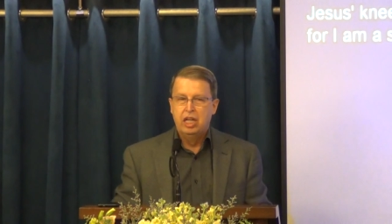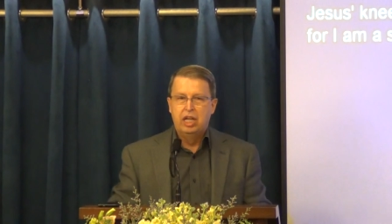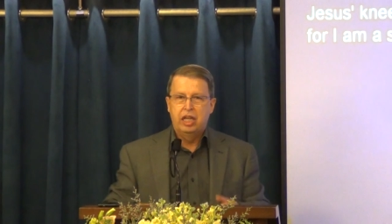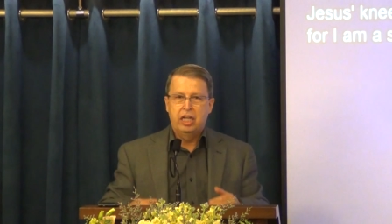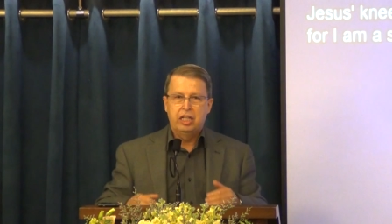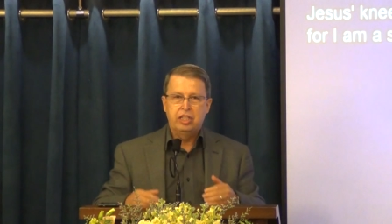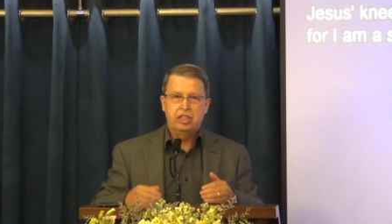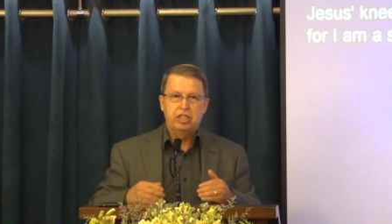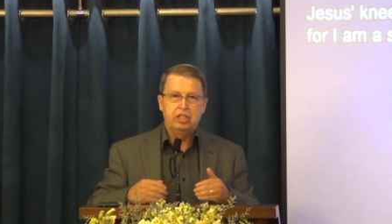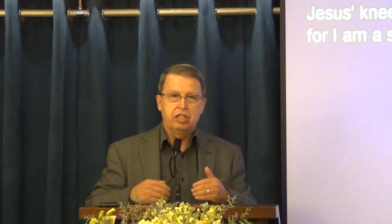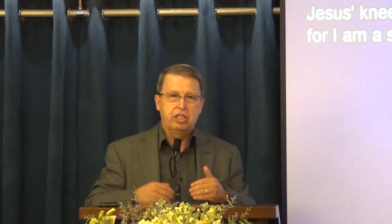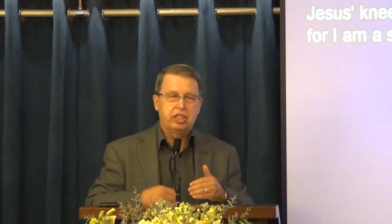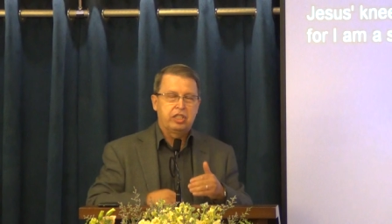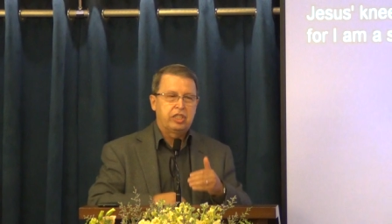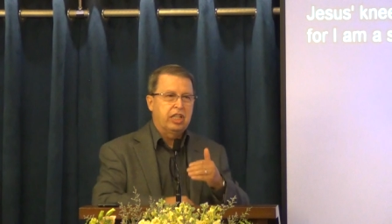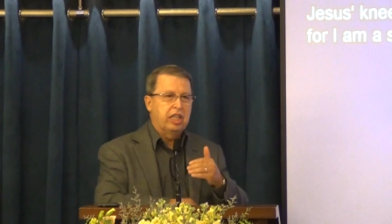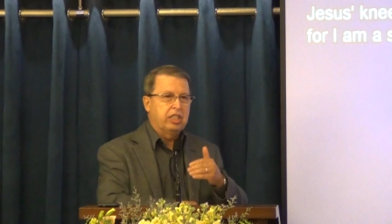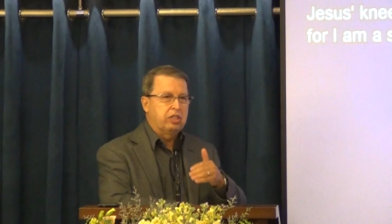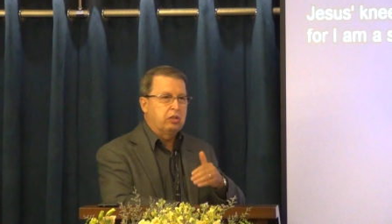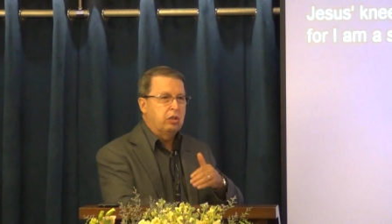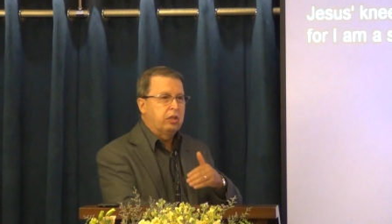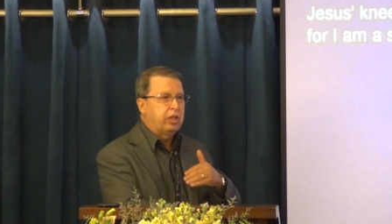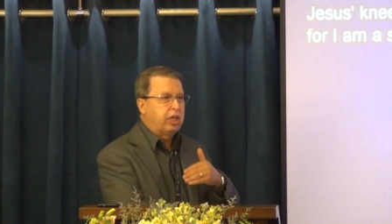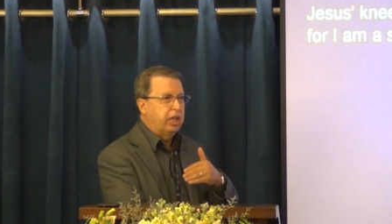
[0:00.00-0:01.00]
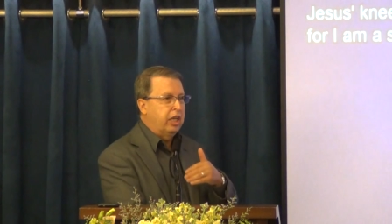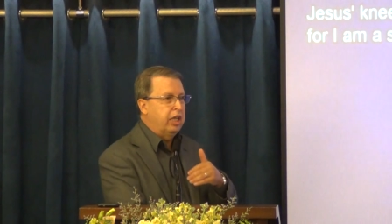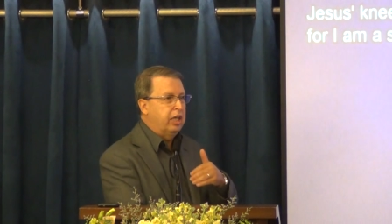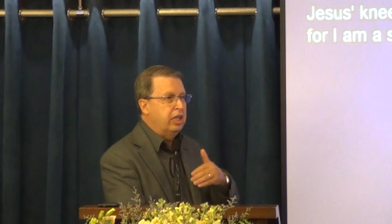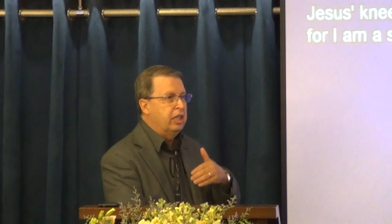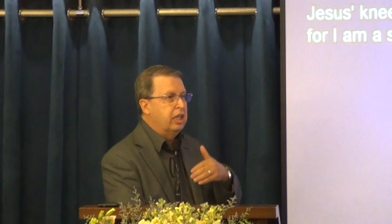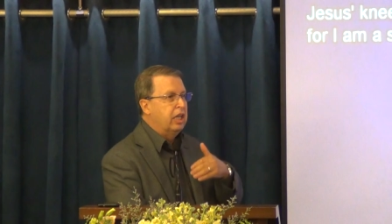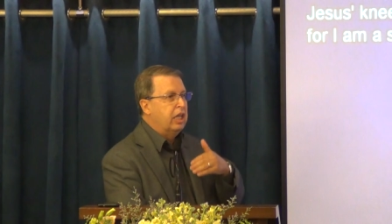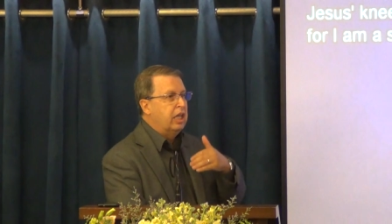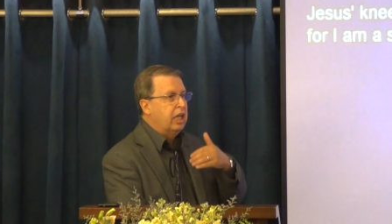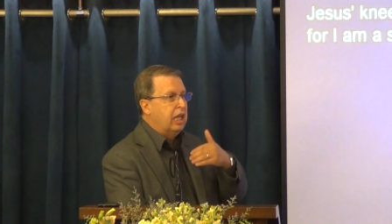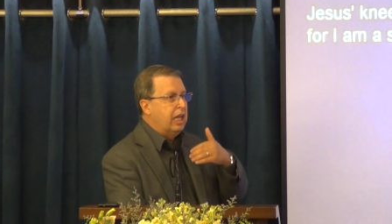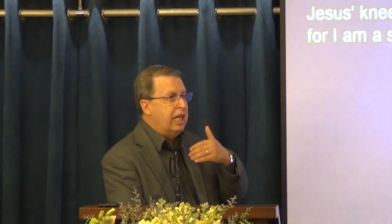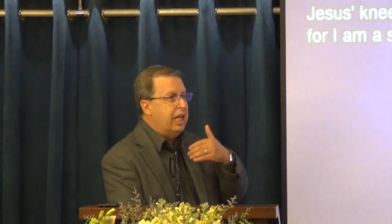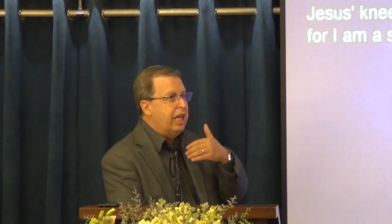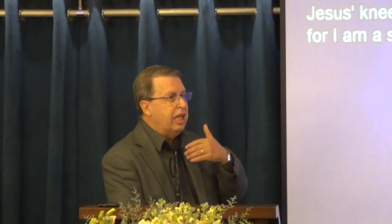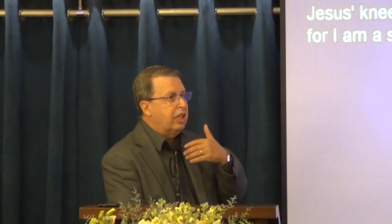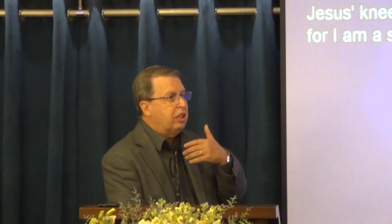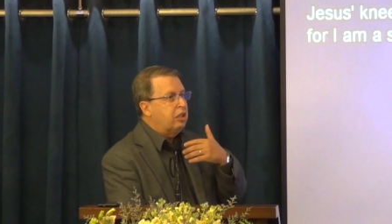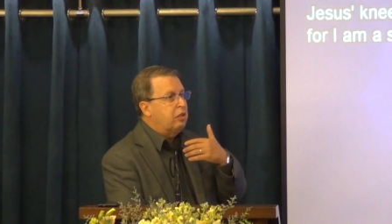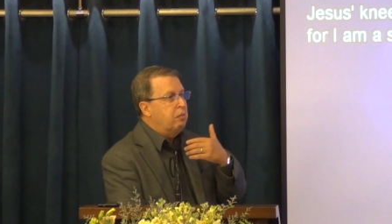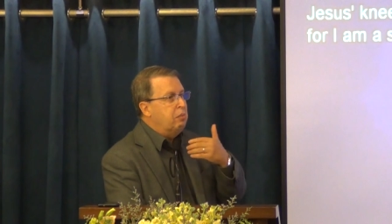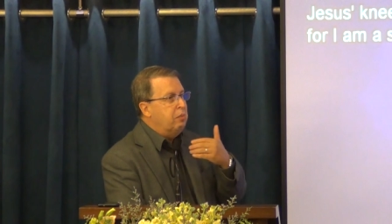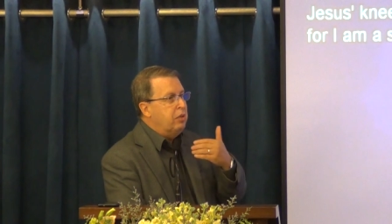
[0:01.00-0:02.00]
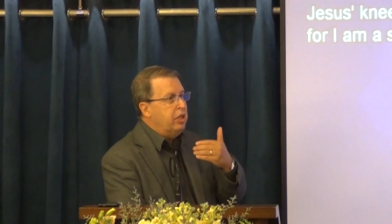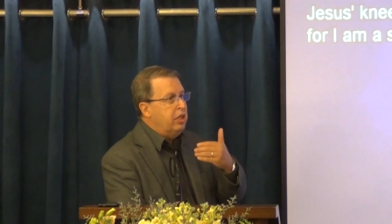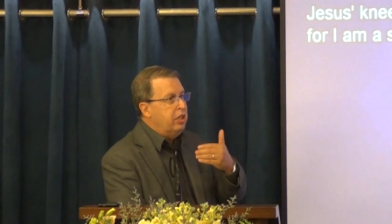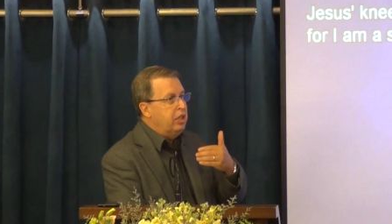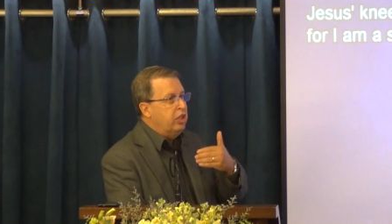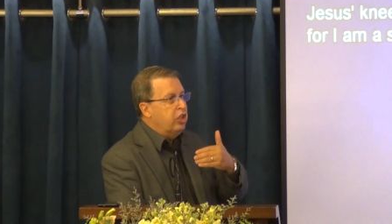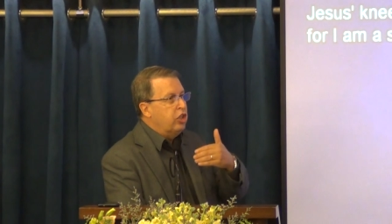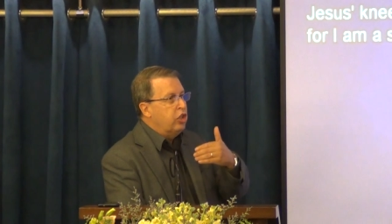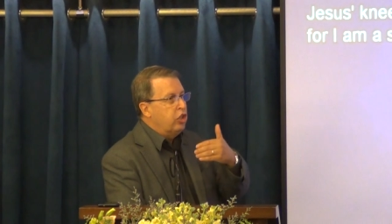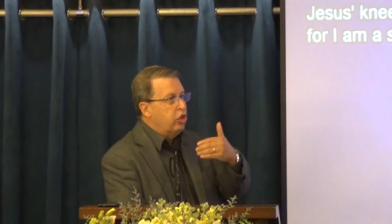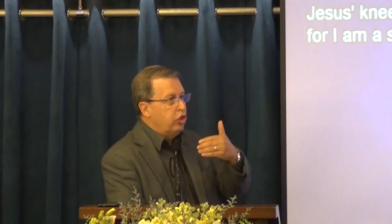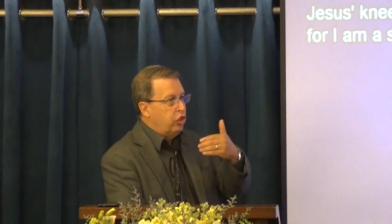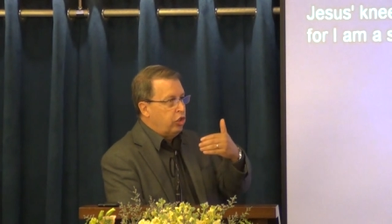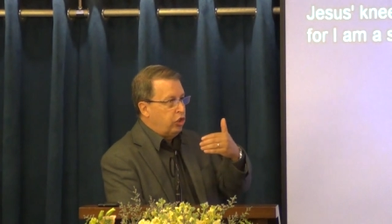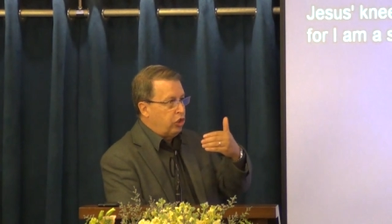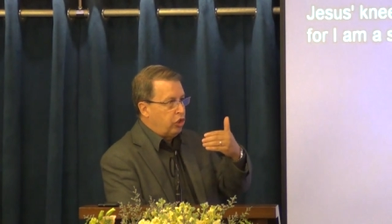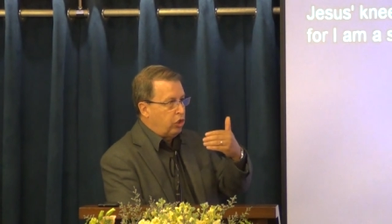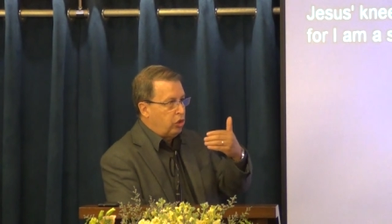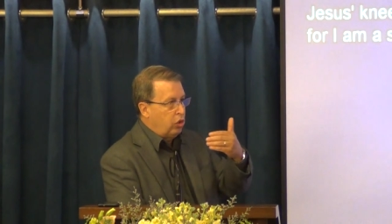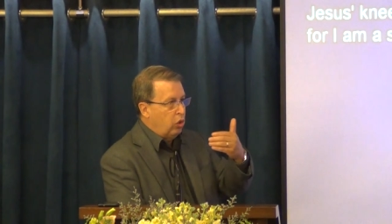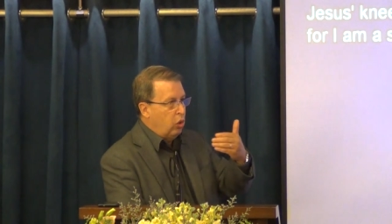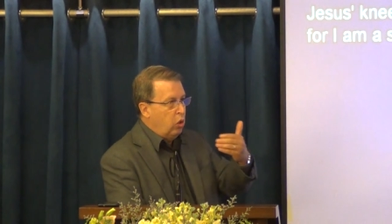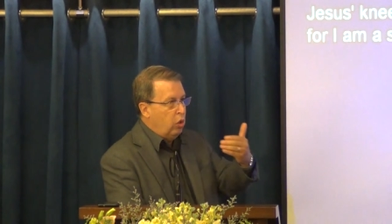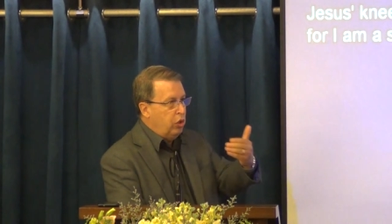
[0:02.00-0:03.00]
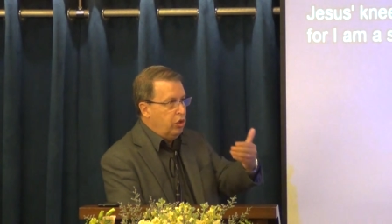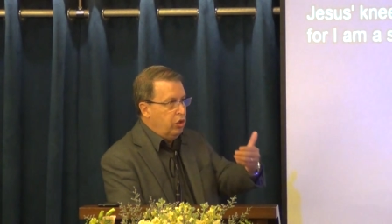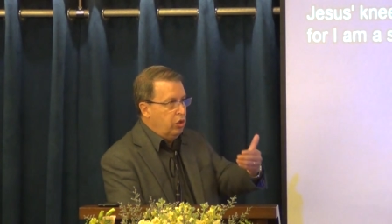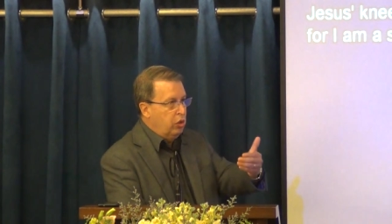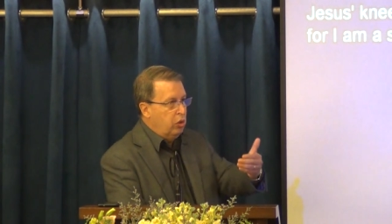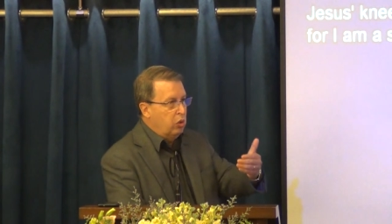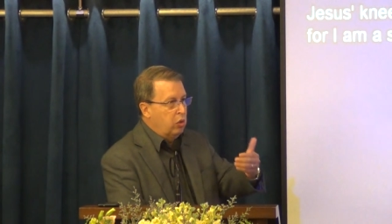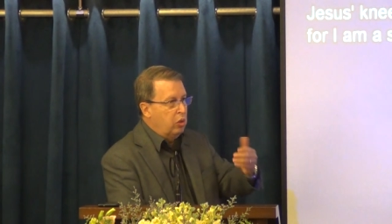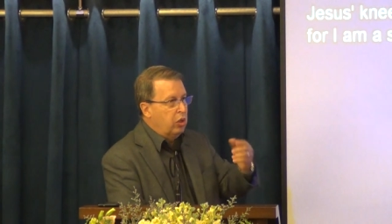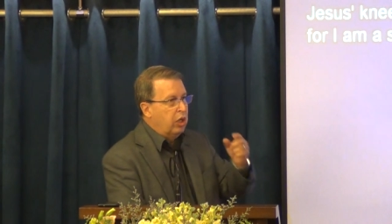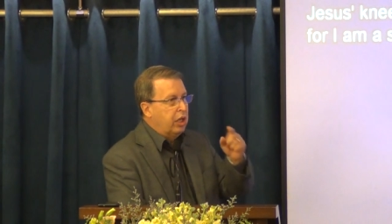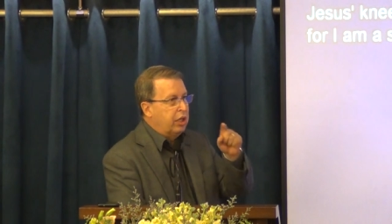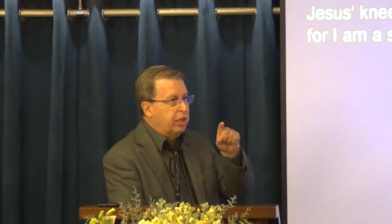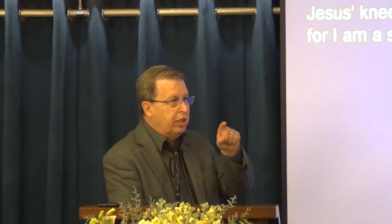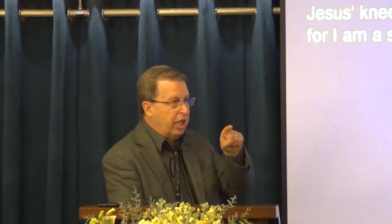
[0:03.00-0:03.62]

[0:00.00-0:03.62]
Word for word: And Jesus says, okay, let me show you